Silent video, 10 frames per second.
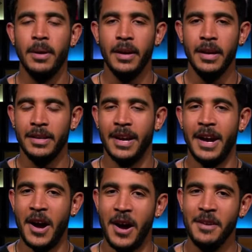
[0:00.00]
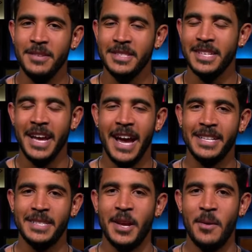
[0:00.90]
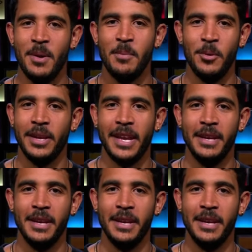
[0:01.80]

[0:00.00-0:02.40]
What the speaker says: But I obviously had to tell my boy